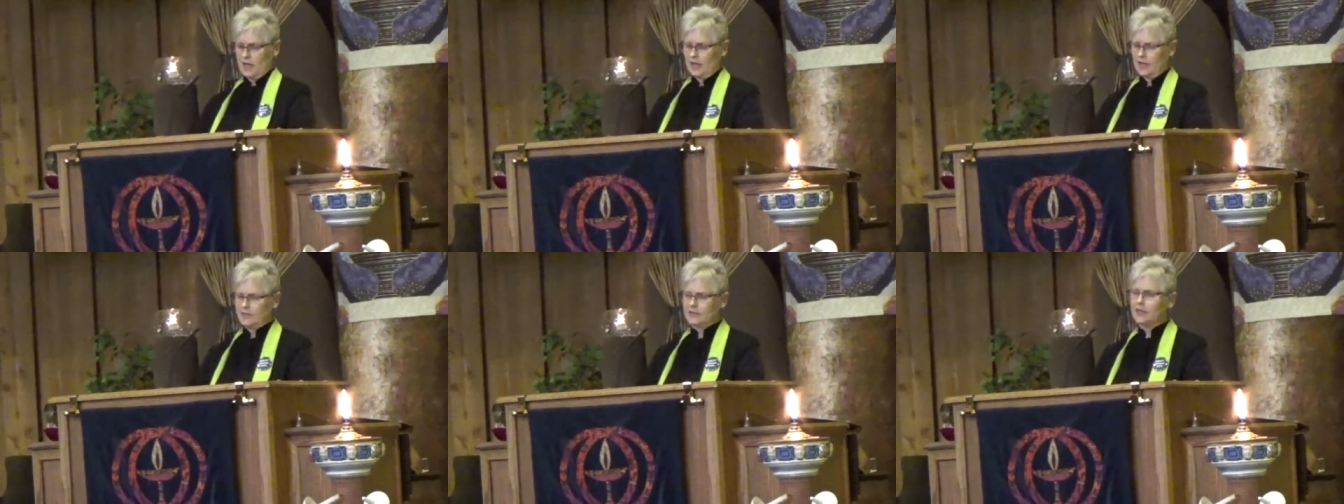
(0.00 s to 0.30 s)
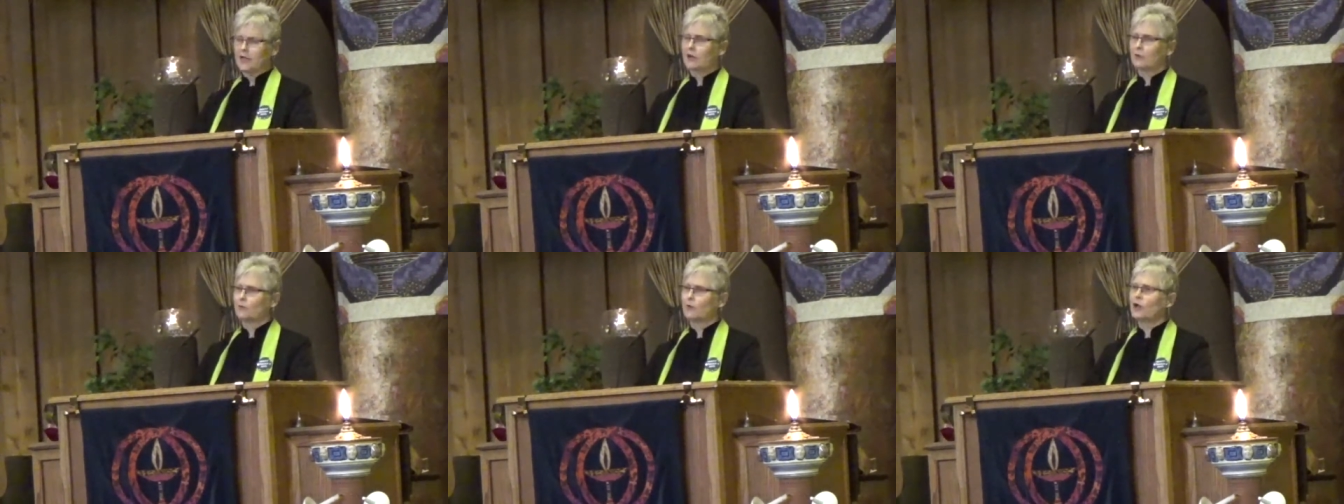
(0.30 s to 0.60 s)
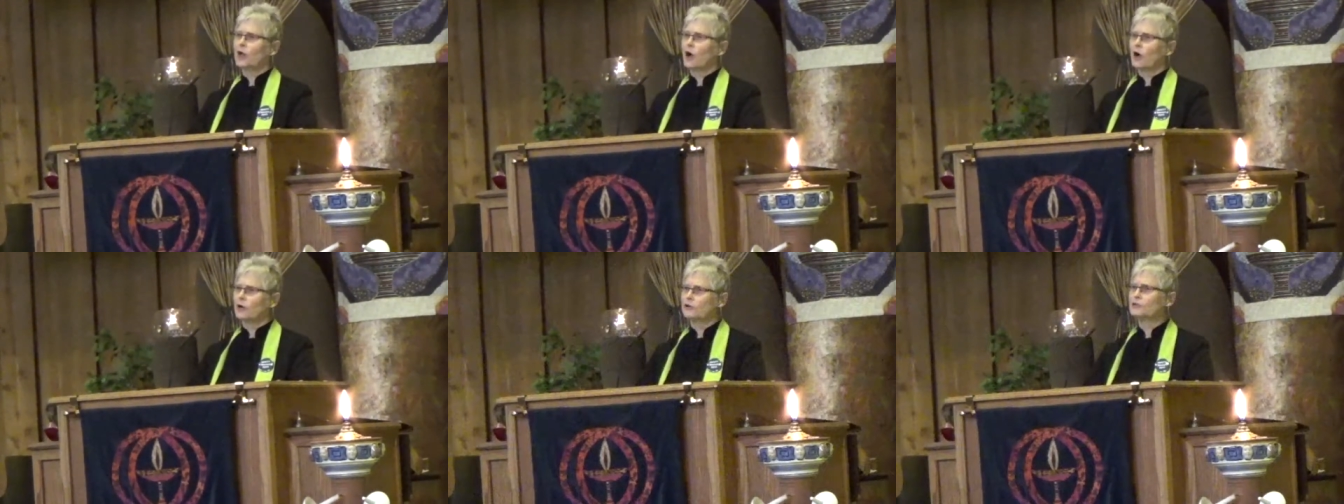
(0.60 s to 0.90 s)
And yet
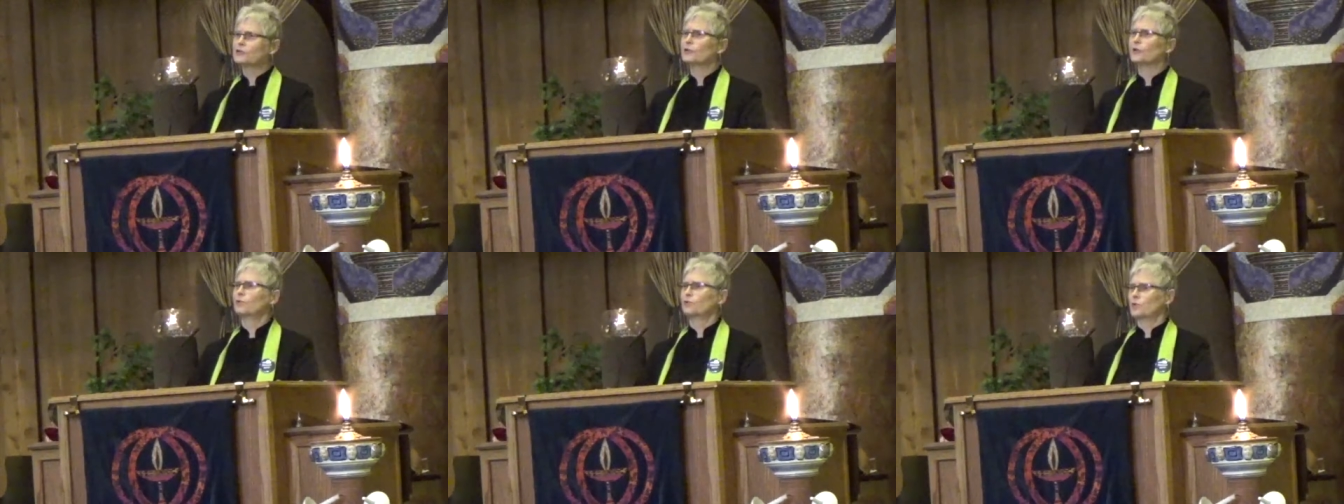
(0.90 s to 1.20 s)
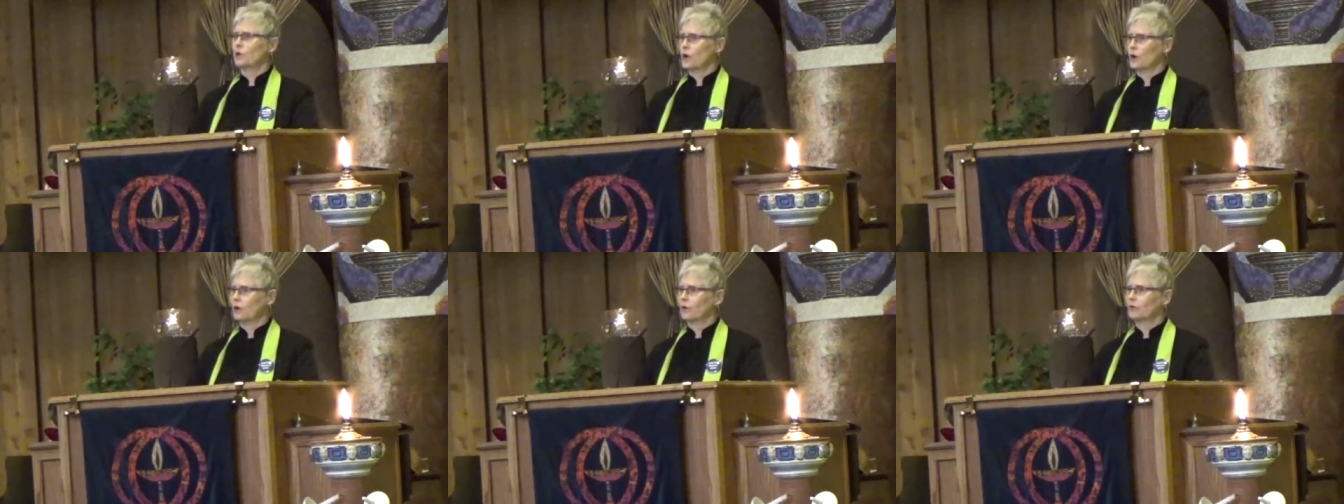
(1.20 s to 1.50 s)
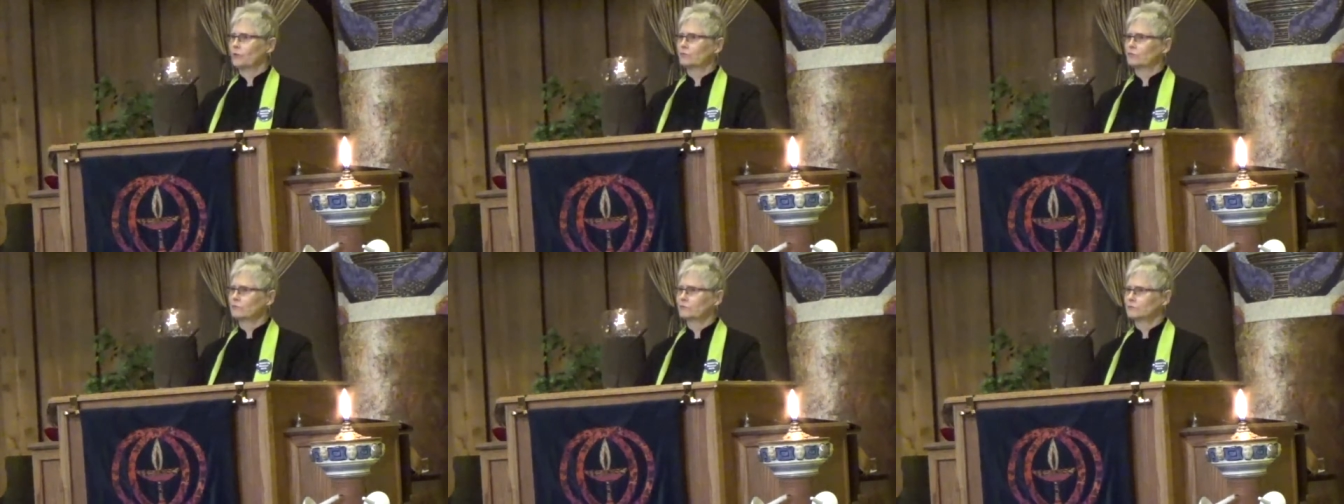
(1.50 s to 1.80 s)
we also know
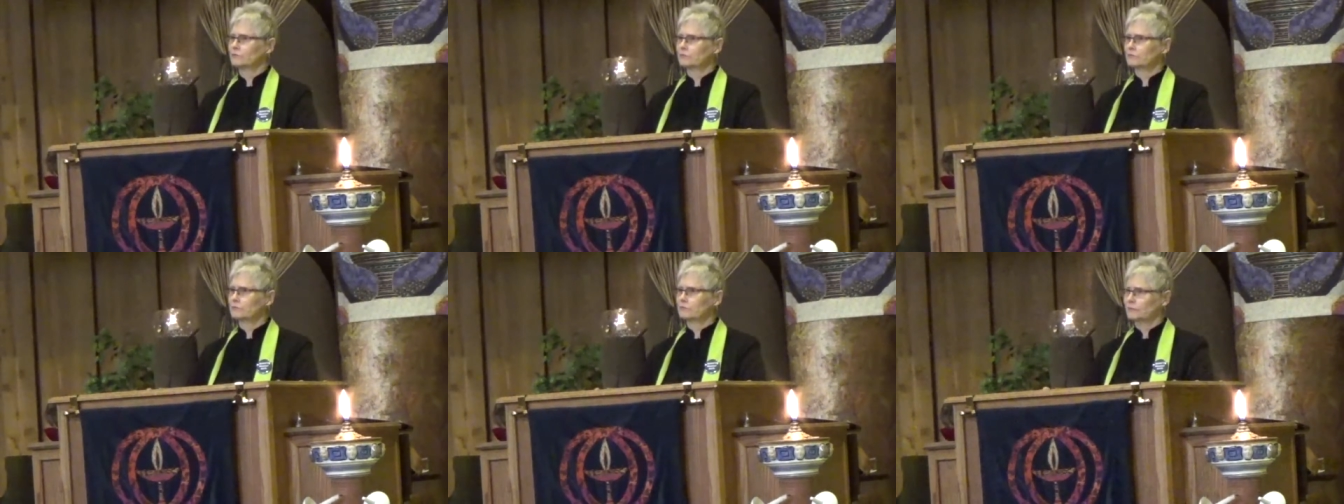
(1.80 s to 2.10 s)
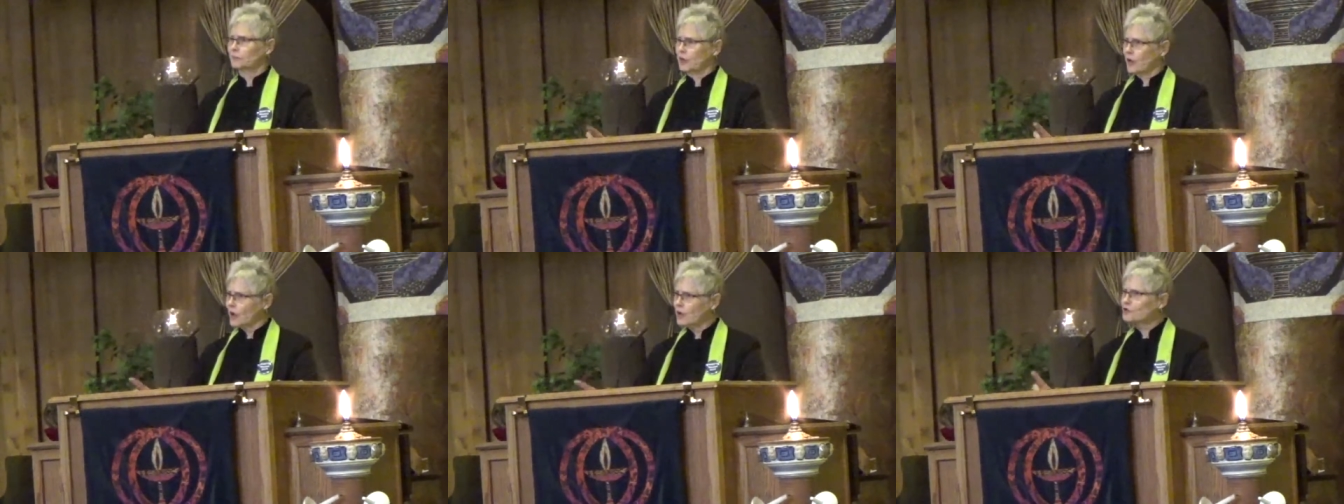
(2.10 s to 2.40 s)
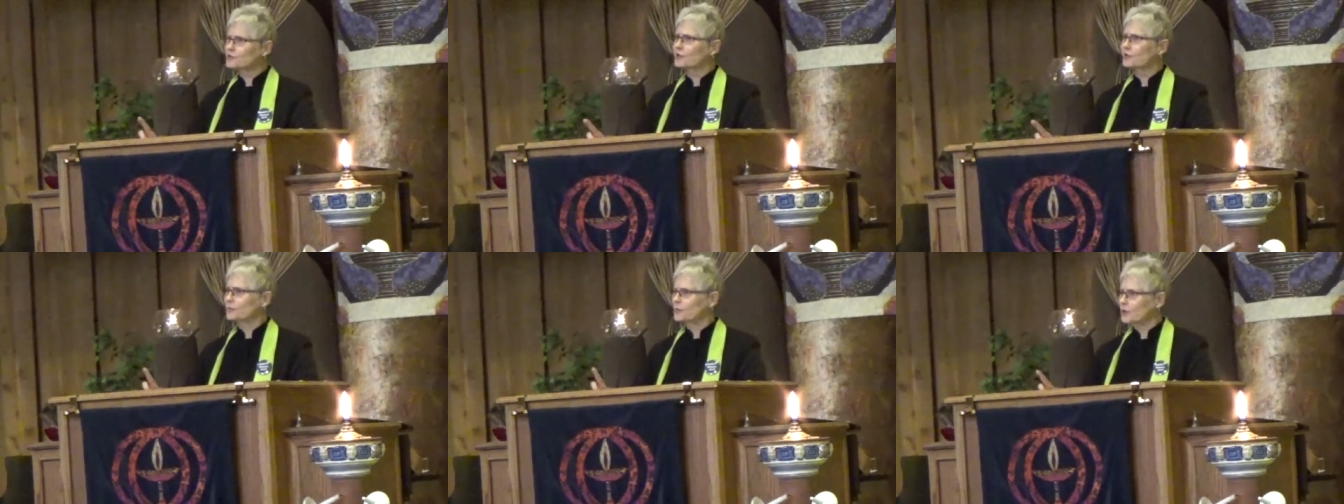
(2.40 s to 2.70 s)

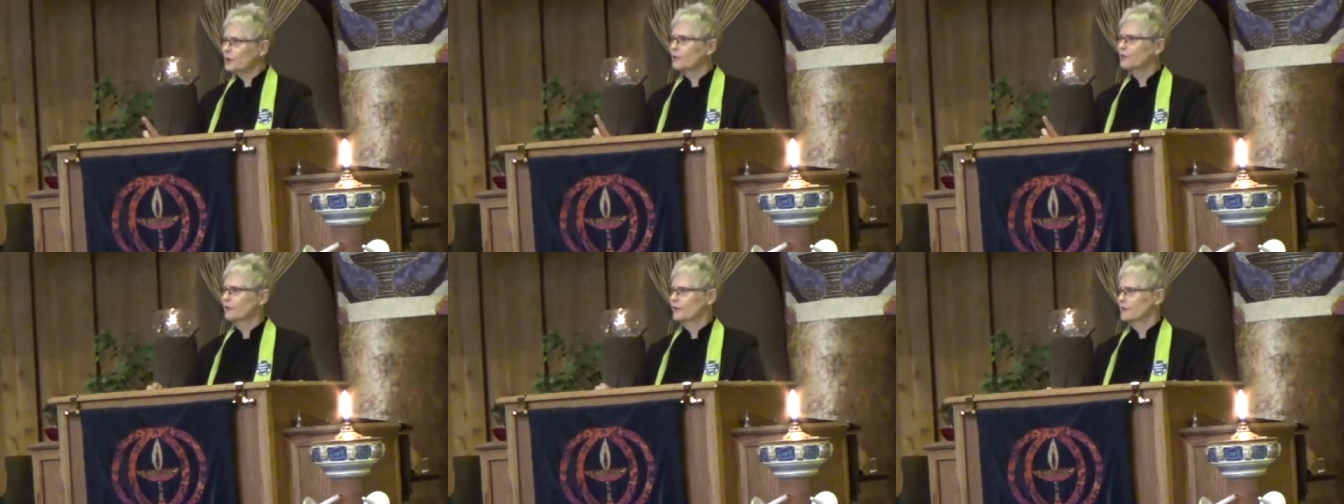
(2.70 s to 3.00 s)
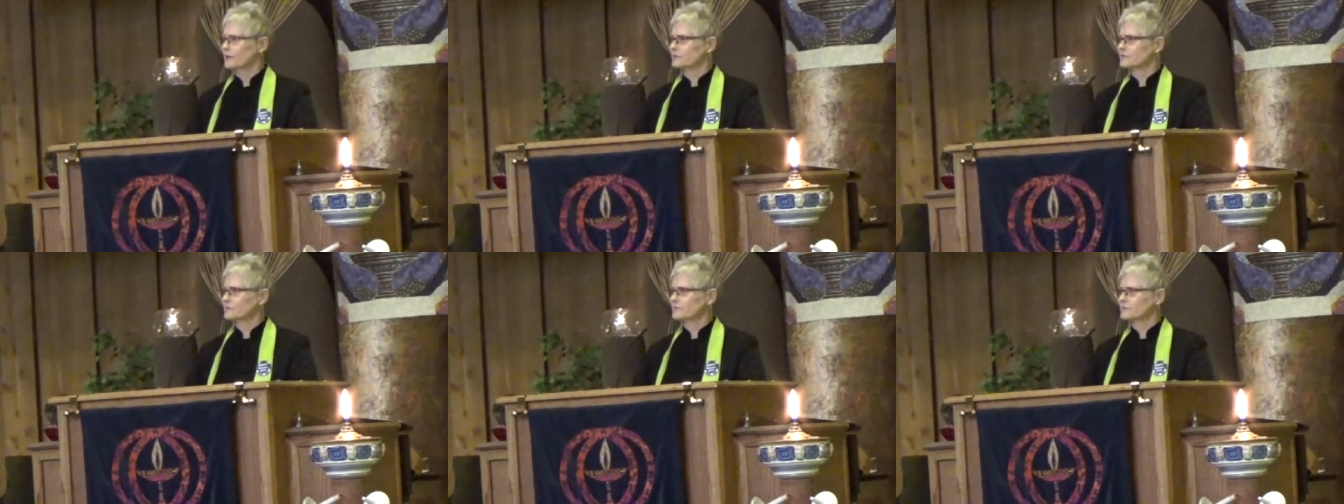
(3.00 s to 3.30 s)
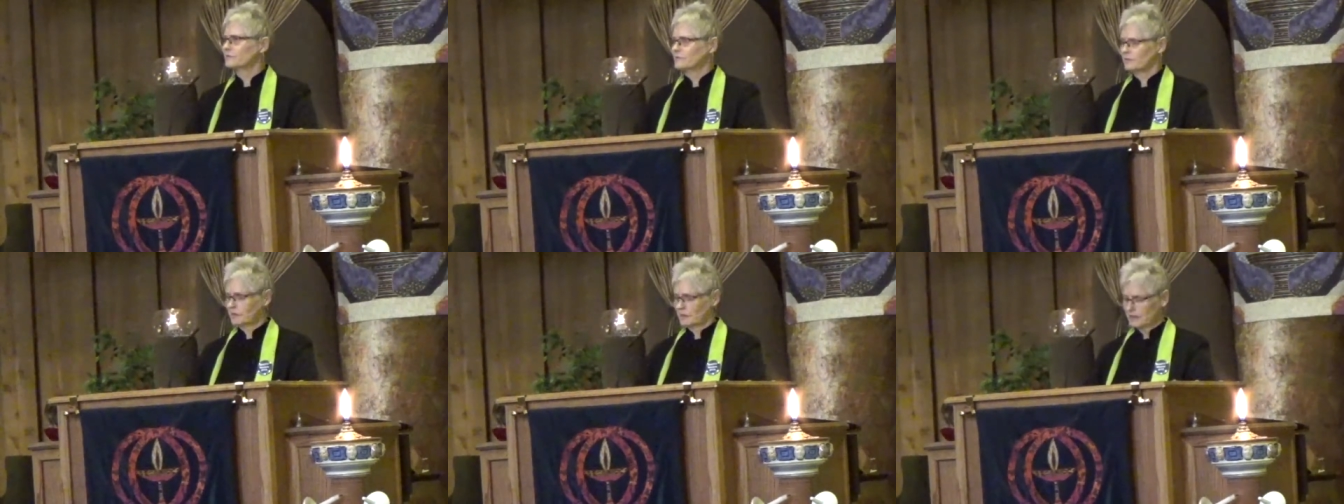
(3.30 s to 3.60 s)
this,